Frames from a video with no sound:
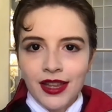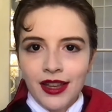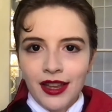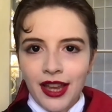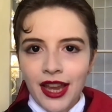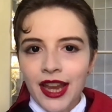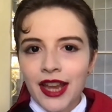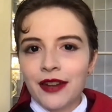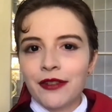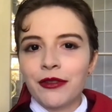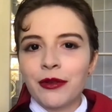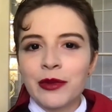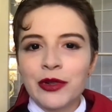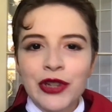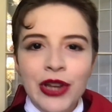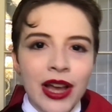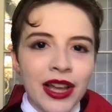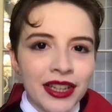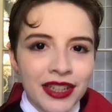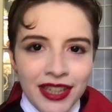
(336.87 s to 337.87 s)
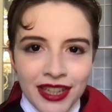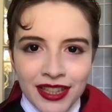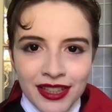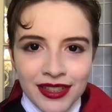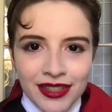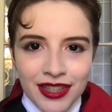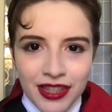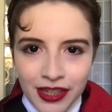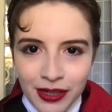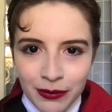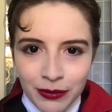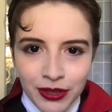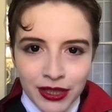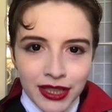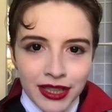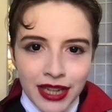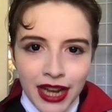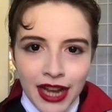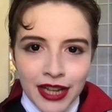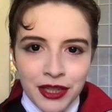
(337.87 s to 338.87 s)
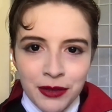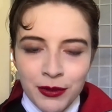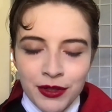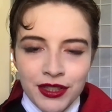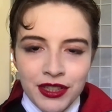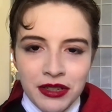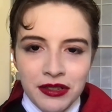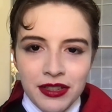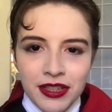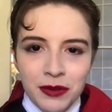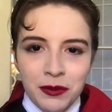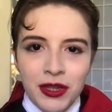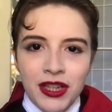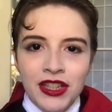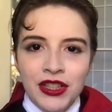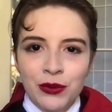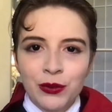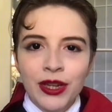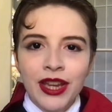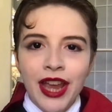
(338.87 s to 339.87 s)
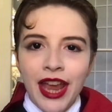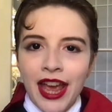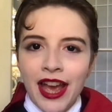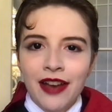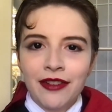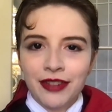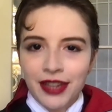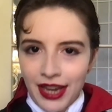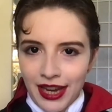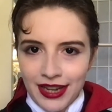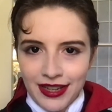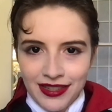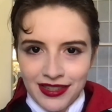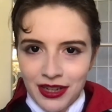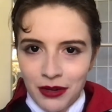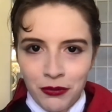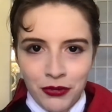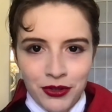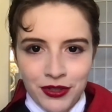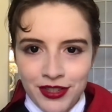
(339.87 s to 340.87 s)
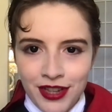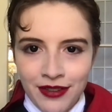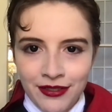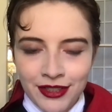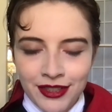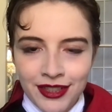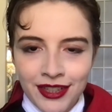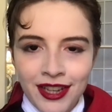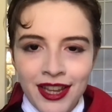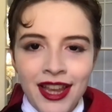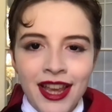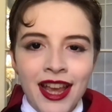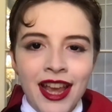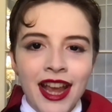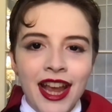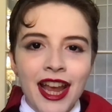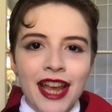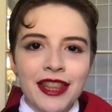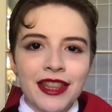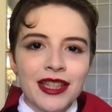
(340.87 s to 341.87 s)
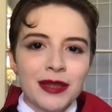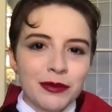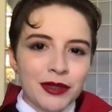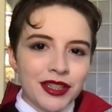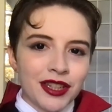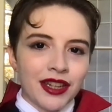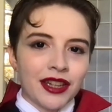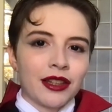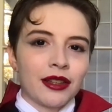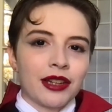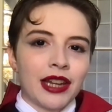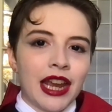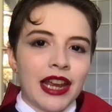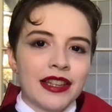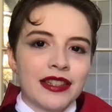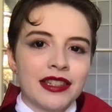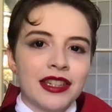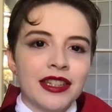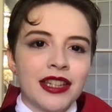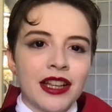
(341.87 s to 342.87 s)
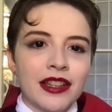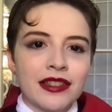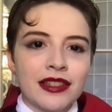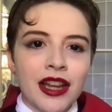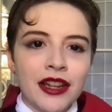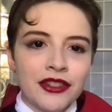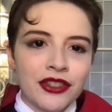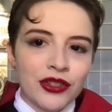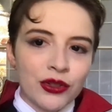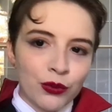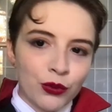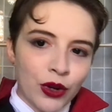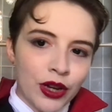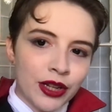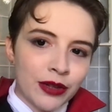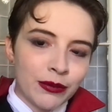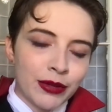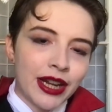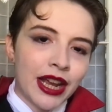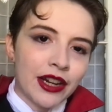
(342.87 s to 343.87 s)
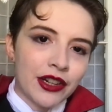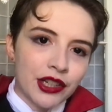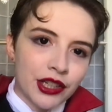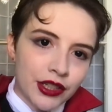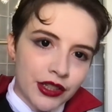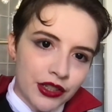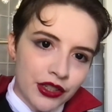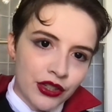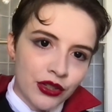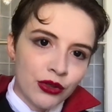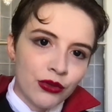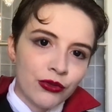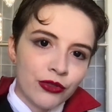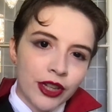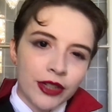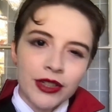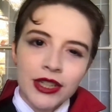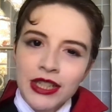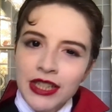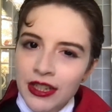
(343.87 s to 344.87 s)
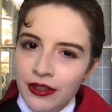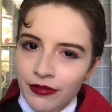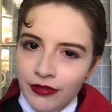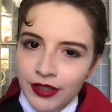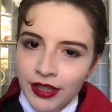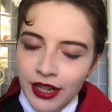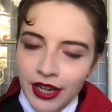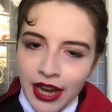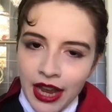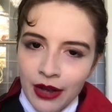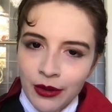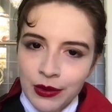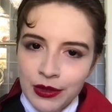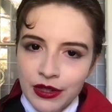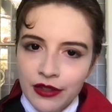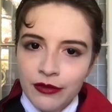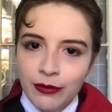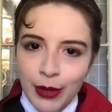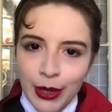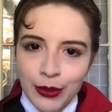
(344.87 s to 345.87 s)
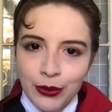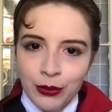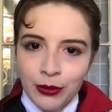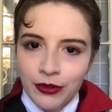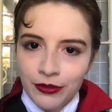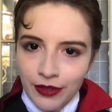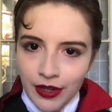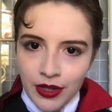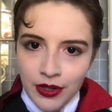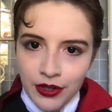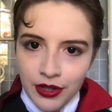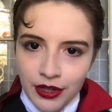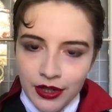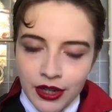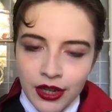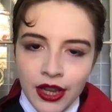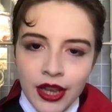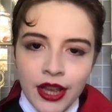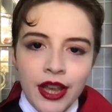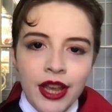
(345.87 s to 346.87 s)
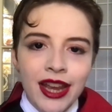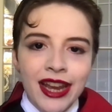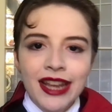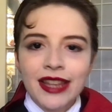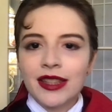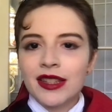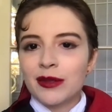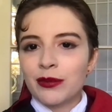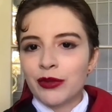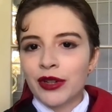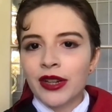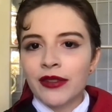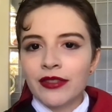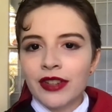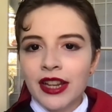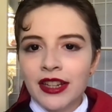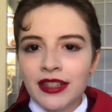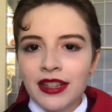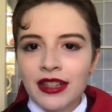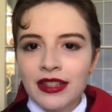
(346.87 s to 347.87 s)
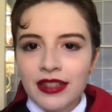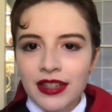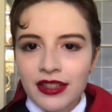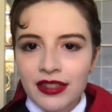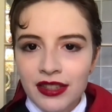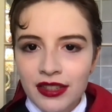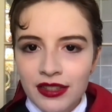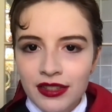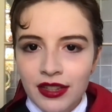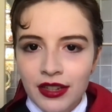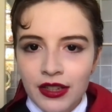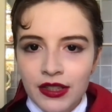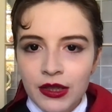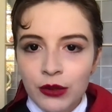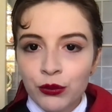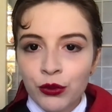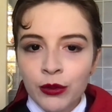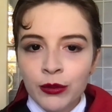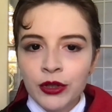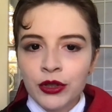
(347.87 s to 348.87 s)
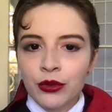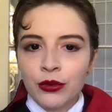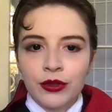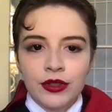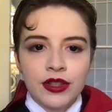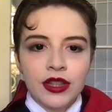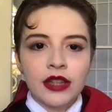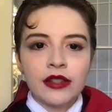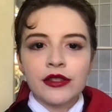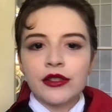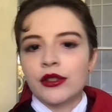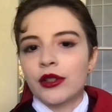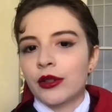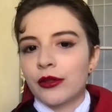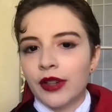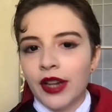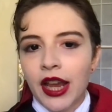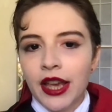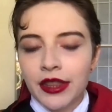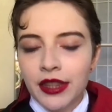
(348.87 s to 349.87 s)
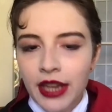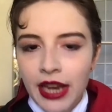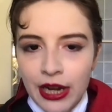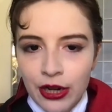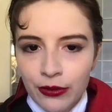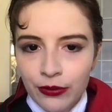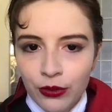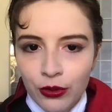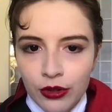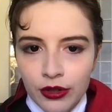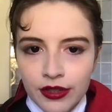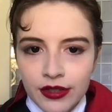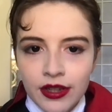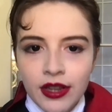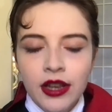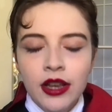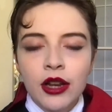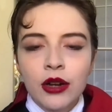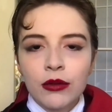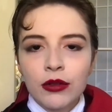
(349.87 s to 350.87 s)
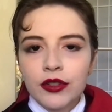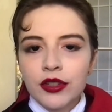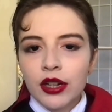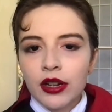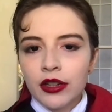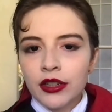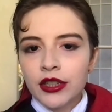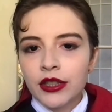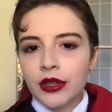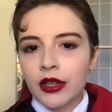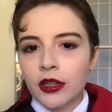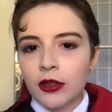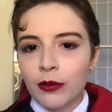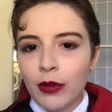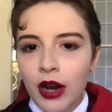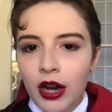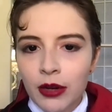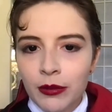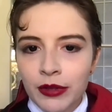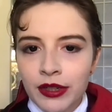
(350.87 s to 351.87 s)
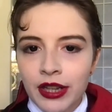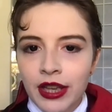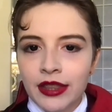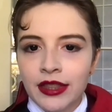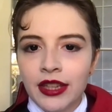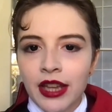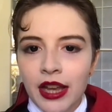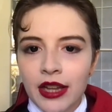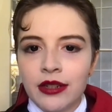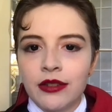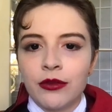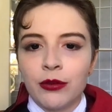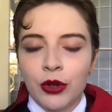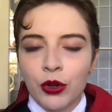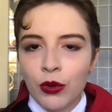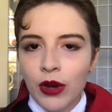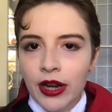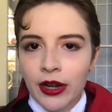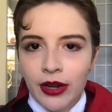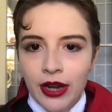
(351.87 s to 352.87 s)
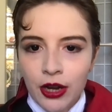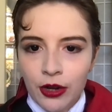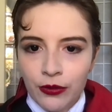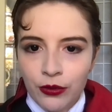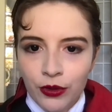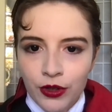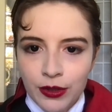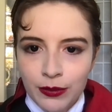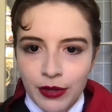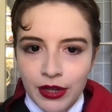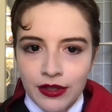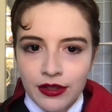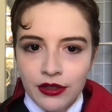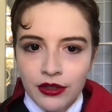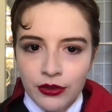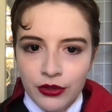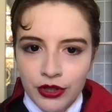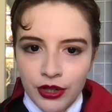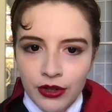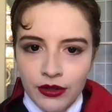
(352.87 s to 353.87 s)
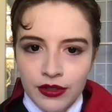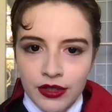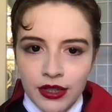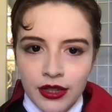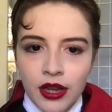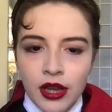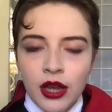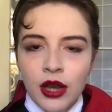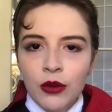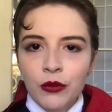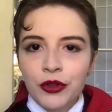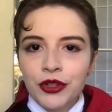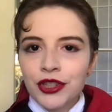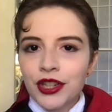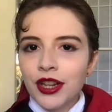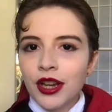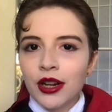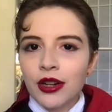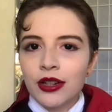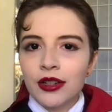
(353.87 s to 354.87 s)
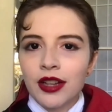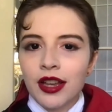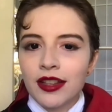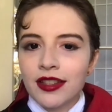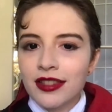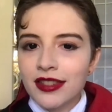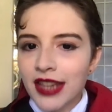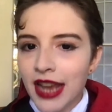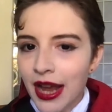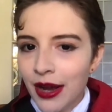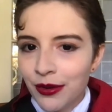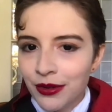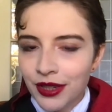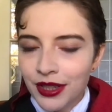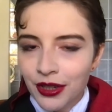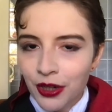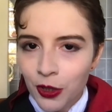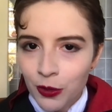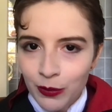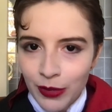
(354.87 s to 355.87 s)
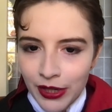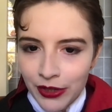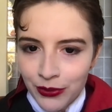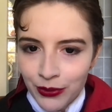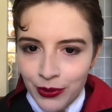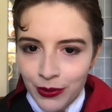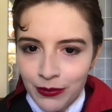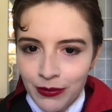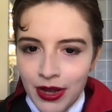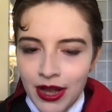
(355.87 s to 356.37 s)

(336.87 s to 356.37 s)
And from John Keel's The Complete Guide to Mysterious Beings, we have case number 7. And this particular case details not just one, but actually two very different accounts of bedroom invasion. In the spring of 1966, a woman who was then serving at the Air Force returned to her apartment at the edge of McGuire Air Force Base in New Jersey when she heard a sound in her bedroom.